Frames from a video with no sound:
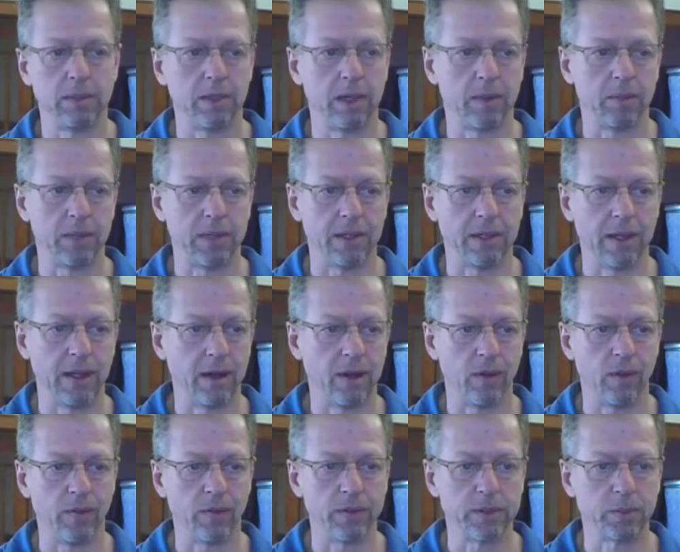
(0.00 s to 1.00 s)
I mean, I don't
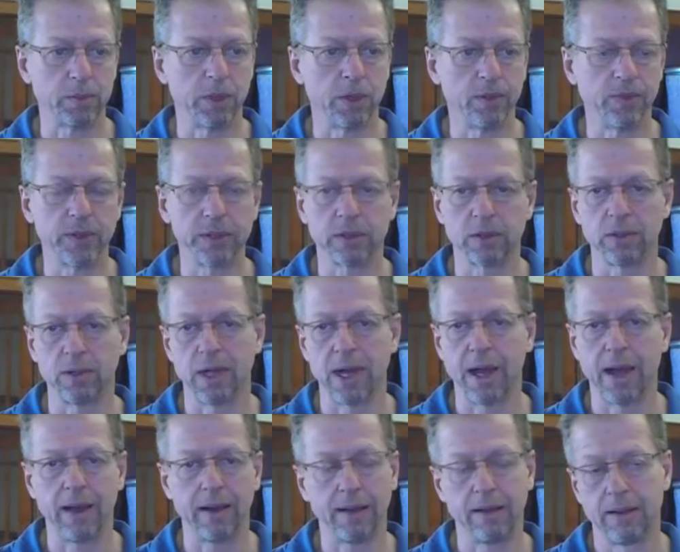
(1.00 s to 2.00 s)
know if it's perfect or
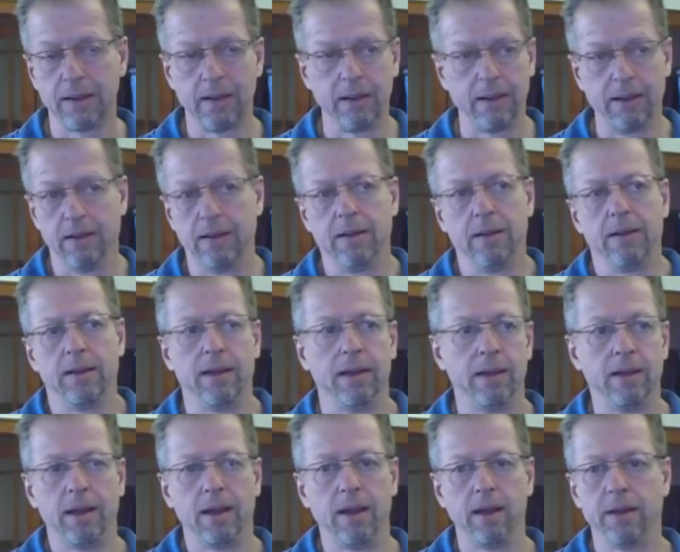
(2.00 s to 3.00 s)
not.
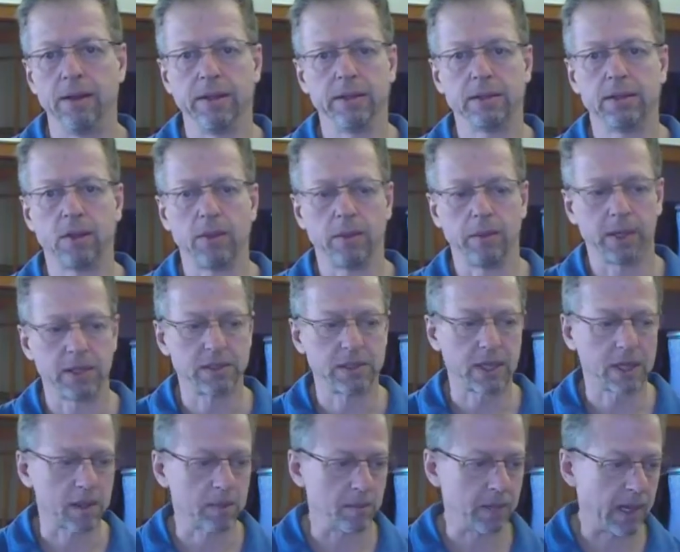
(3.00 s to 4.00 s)
Hell, this is only my
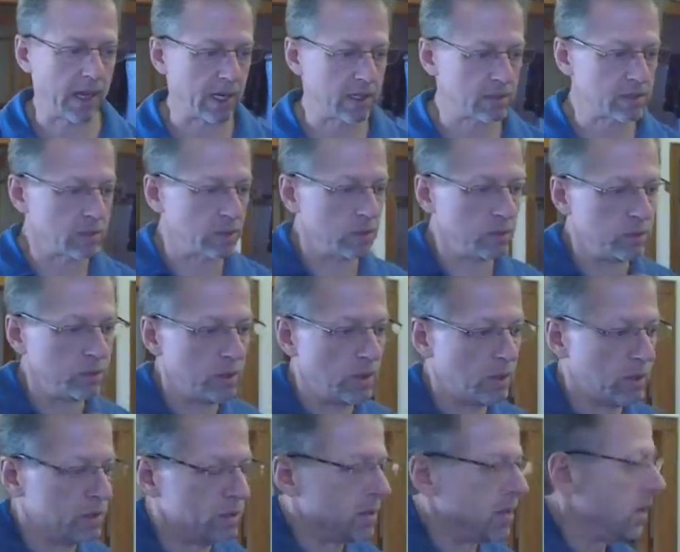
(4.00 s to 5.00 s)
second batch, so who
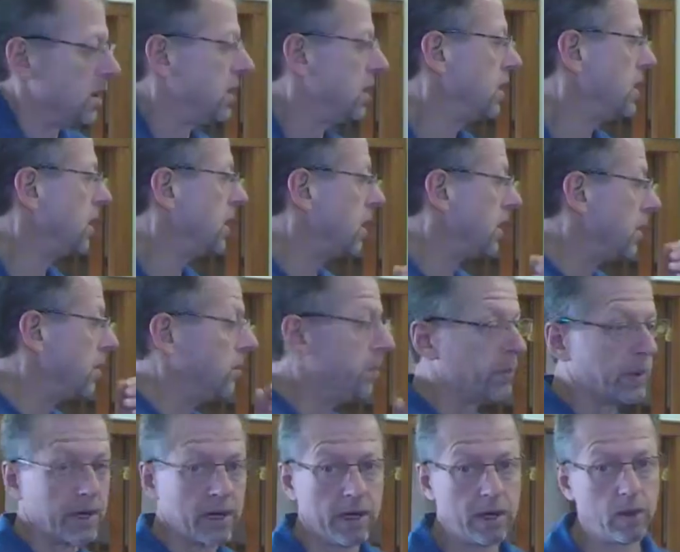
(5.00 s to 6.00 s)
knows.
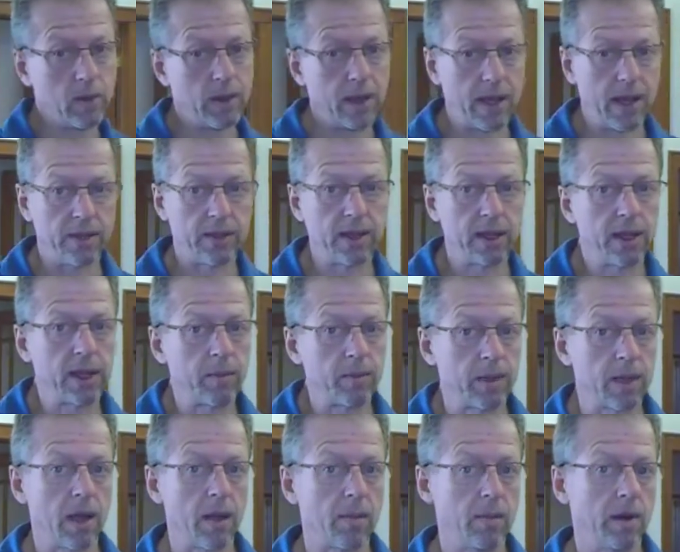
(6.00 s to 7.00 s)
But anyway, I think I'm
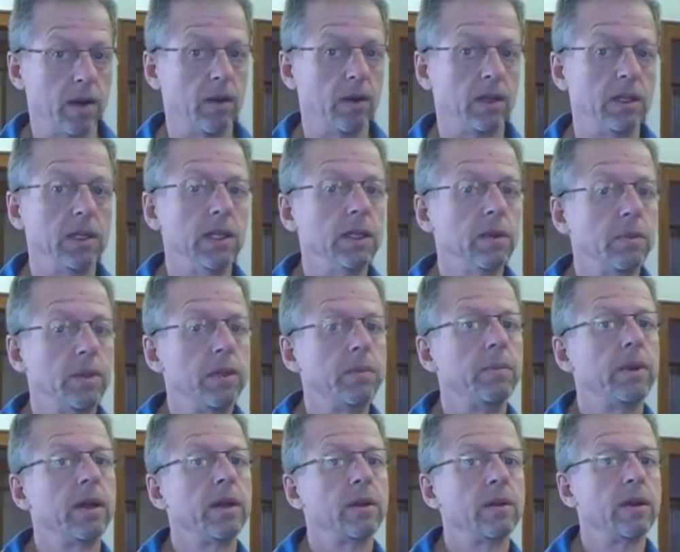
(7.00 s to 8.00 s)
coming out a little bit
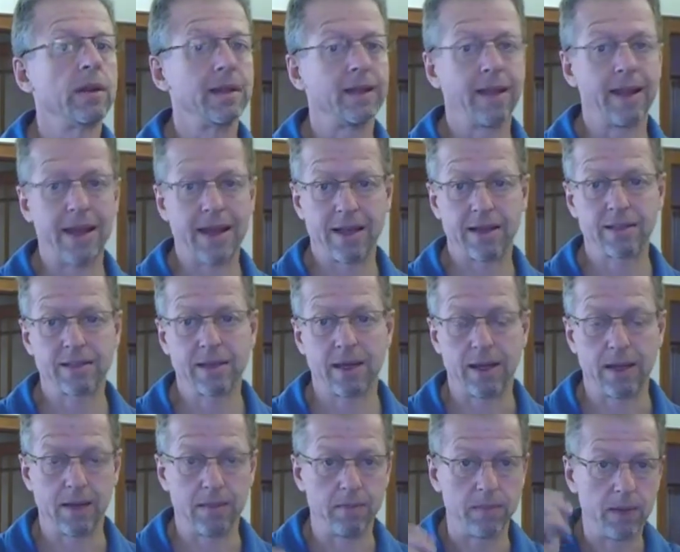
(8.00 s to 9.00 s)
better than last
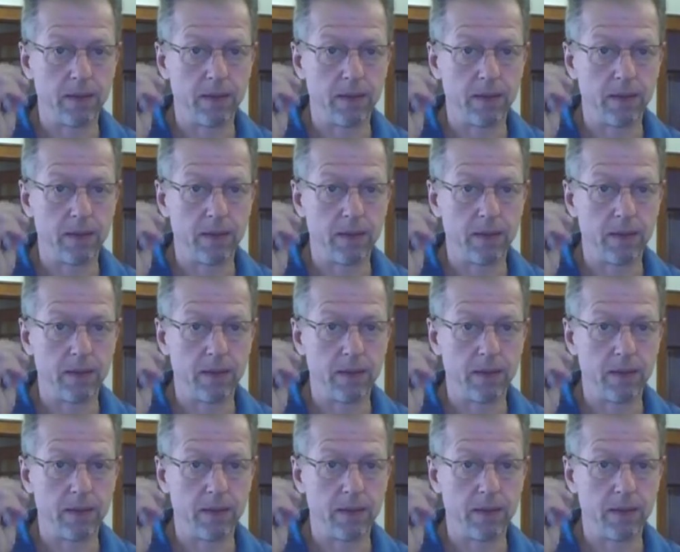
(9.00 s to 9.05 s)
time.